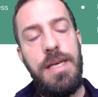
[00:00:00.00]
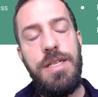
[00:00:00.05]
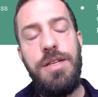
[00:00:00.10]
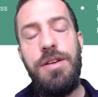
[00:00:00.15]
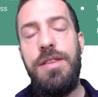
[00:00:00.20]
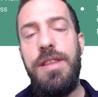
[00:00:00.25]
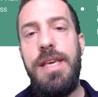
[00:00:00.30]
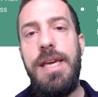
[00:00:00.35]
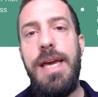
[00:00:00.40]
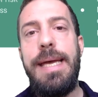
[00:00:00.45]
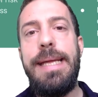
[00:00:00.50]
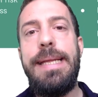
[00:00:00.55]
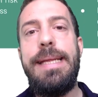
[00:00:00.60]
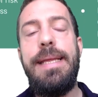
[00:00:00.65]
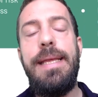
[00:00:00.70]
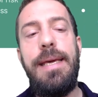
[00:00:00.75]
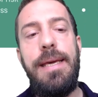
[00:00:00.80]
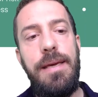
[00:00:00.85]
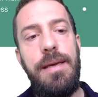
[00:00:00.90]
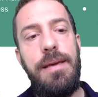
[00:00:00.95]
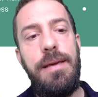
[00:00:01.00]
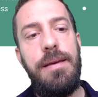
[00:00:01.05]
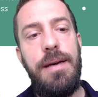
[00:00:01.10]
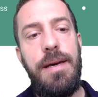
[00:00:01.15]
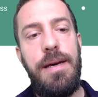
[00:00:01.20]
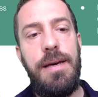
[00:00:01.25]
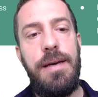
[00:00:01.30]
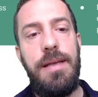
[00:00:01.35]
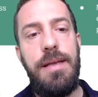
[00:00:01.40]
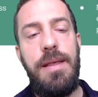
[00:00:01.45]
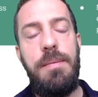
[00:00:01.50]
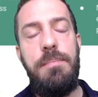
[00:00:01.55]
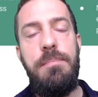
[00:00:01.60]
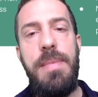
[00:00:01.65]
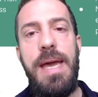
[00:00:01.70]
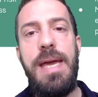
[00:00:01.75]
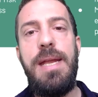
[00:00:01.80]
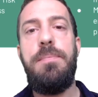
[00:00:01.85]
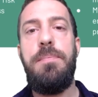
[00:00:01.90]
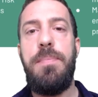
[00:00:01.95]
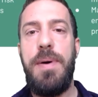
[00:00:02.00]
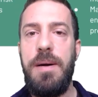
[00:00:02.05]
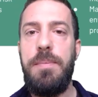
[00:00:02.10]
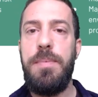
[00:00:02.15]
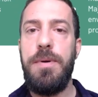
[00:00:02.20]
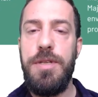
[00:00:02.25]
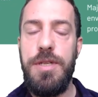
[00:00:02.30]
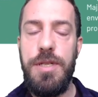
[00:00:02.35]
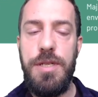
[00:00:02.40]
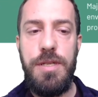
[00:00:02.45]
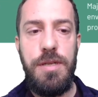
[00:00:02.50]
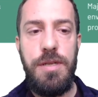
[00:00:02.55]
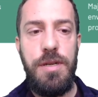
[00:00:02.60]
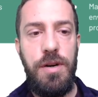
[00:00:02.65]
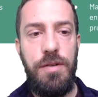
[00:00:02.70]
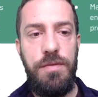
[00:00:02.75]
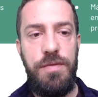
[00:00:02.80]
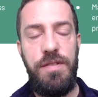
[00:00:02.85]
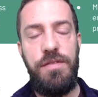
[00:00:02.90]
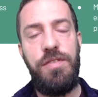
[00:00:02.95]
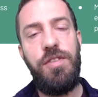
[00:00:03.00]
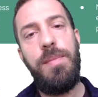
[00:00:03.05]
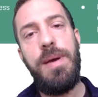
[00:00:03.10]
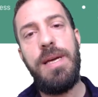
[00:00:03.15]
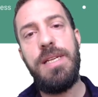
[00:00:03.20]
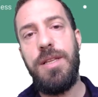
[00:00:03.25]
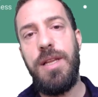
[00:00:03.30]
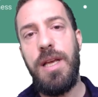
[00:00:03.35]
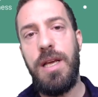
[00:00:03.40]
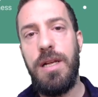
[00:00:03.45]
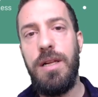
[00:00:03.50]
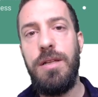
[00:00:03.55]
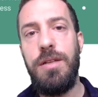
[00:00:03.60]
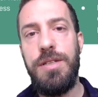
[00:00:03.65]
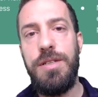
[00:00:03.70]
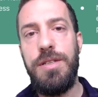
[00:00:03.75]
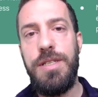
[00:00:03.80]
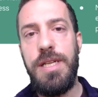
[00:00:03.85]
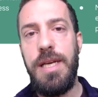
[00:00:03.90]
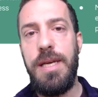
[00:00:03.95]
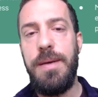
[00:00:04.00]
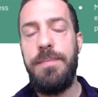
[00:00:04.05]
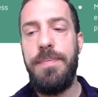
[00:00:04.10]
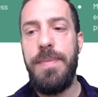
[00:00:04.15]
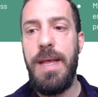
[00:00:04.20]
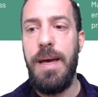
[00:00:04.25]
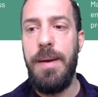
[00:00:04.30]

So in the IT, the main purpose of information technology,